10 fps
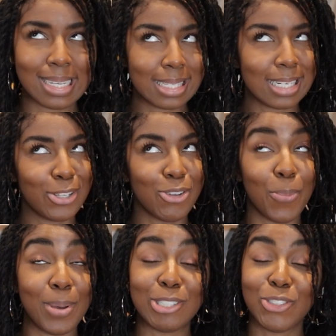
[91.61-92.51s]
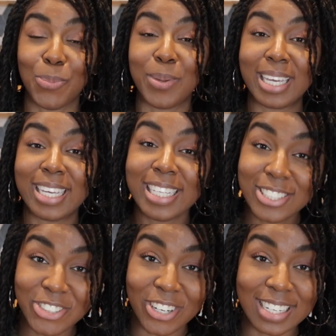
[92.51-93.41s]
isn't in your best shopping
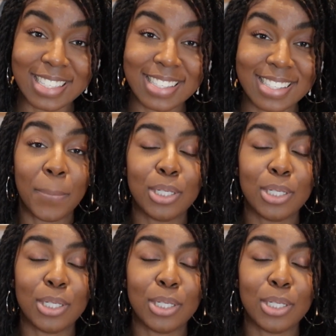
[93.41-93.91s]
interests,